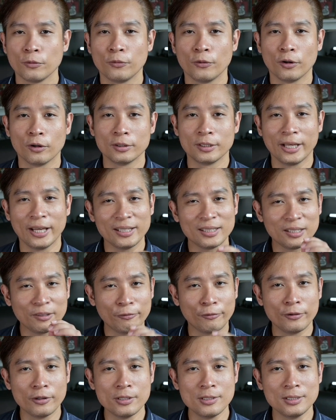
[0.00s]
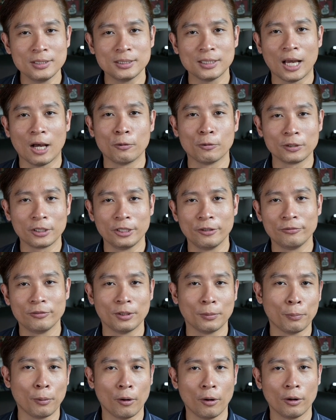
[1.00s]
for that difference, I will give
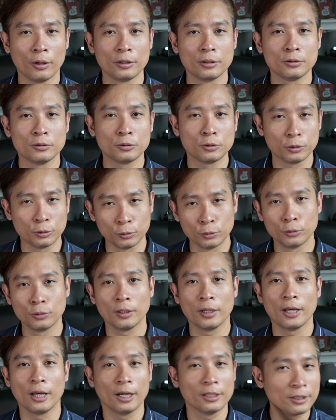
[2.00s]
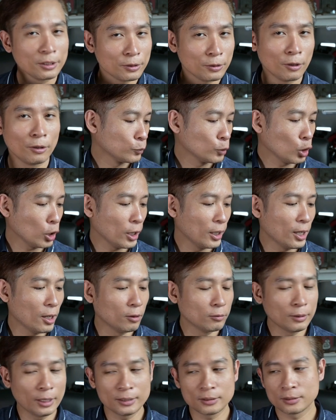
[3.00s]
the point to Edelkrone. Okay, now
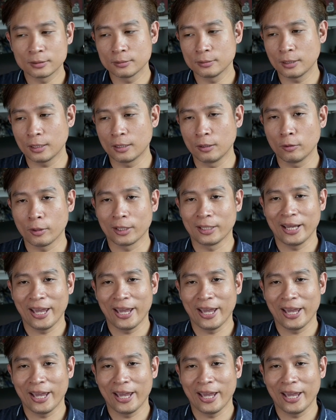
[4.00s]
let's take a look at